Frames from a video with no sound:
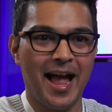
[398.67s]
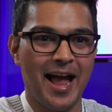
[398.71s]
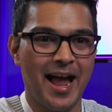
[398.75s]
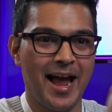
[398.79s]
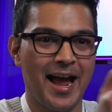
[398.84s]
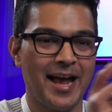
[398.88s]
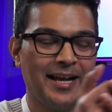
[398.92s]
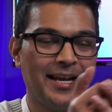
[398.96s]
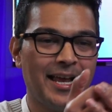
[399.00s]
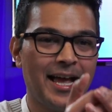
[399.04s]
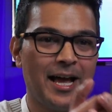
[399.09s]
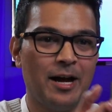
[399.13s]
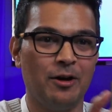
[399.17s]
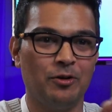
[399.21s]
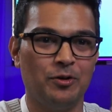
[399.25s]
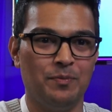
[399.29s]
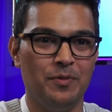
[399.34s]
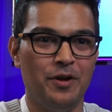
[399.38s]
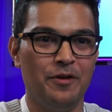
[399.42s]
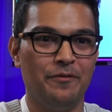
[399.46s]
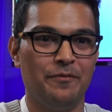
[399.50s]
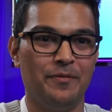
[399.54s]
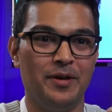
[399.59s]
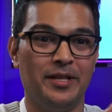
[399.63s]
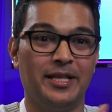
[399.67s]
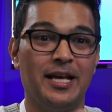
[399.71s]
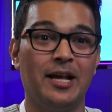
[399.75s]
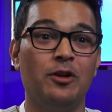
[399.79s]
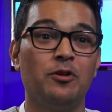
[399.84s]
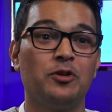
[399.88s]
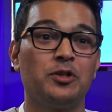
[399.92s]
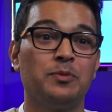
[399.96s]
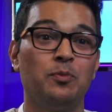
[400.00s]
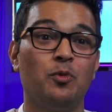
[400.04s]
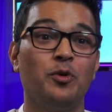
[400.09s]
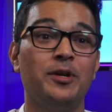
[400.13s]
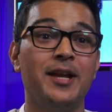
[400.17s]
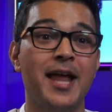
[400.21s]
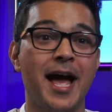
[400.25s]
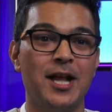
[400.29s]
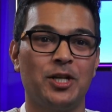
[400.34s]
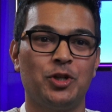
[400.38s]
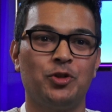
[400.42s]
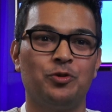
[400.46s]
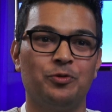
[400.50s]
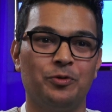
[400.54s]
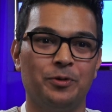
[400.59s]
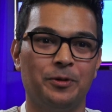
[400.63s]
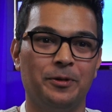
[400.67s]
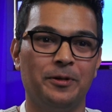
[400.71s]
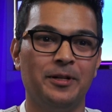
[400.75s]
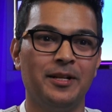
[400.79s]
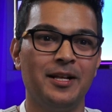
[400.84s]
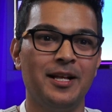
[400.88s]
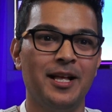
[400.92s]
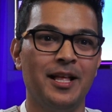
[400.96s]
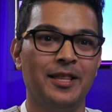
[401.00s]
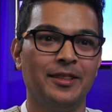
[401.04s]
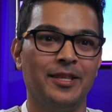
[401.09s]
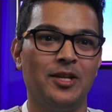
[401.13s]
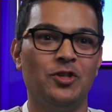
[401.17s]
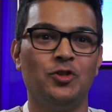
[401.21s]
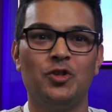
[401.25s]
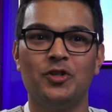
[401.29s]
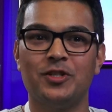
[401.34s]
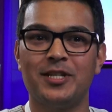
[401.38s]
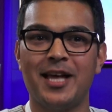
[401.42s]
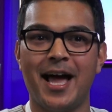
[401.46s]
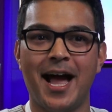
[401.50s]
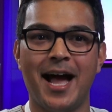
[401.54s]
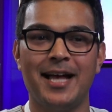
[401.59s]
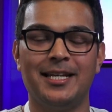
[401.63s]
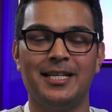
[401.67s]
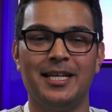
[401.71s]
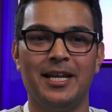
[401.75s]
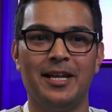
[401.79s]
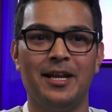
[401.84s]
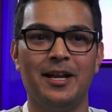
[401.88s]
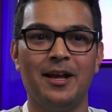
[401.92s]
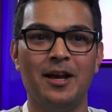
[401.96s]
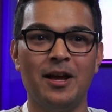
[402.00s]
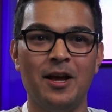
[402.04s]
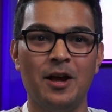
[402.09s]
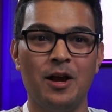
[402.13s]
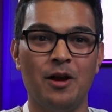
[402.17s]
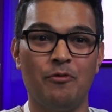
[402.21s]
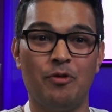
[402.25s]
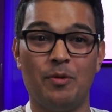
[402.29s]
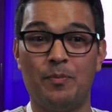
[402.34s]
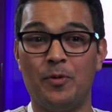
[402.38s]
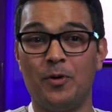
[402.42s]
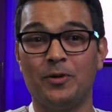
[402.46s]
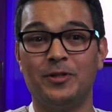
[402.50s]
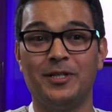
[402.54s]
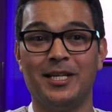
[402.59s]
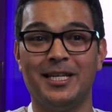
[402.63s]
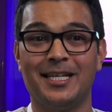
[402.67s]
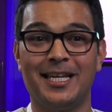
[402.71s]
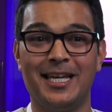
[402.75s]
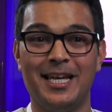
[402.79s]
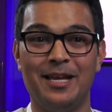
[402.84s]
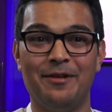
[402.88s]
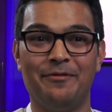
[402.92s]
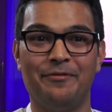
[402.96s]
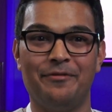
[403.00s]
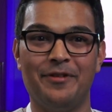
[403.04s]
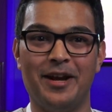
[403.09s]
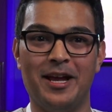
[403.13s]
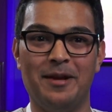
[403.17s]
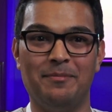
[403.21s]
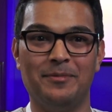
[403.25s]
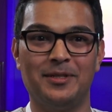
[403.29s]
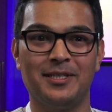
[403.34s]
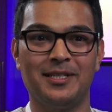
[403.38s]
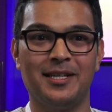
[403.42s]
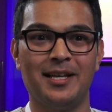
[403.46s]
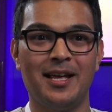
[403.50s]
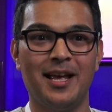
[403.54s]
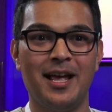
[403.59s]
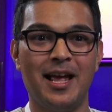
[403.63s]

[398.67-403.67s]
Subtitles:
handheld movement that looks more natural than just adding robotic keyframes.